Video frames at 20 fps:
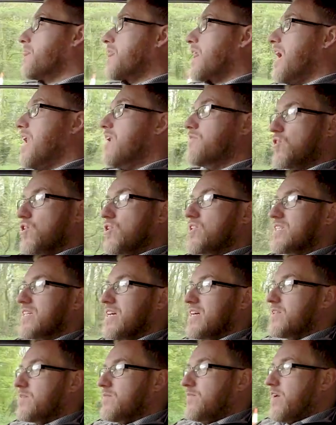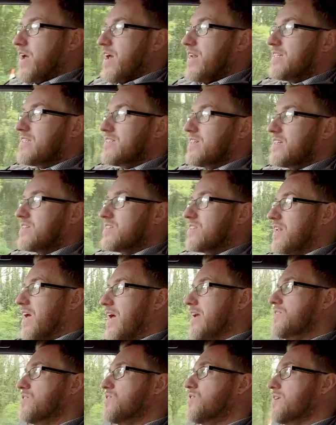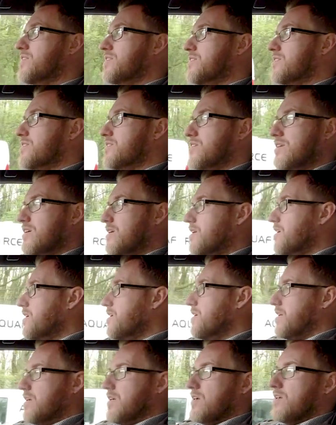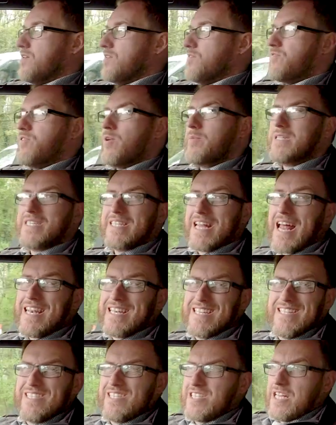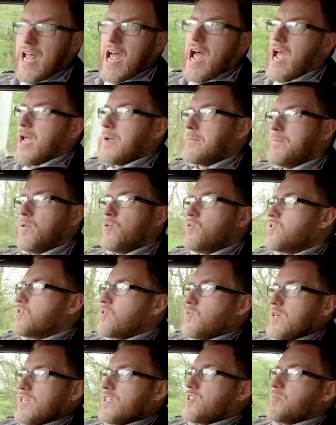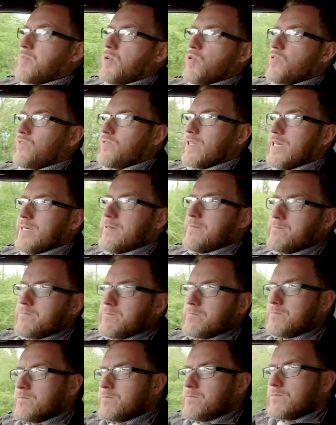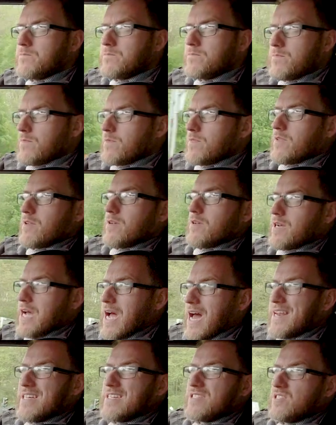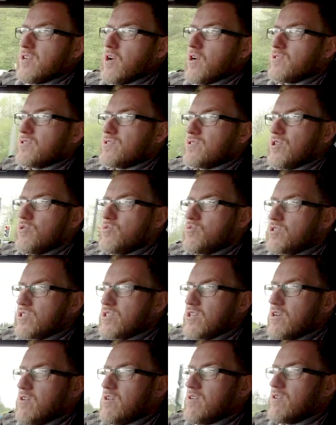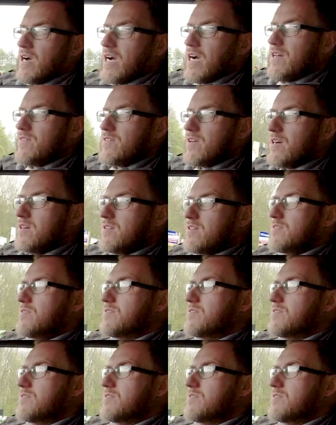And I've got to say, they're fairly decent engines. From a standing start, it pulls away smoothly, and it's not too slow either.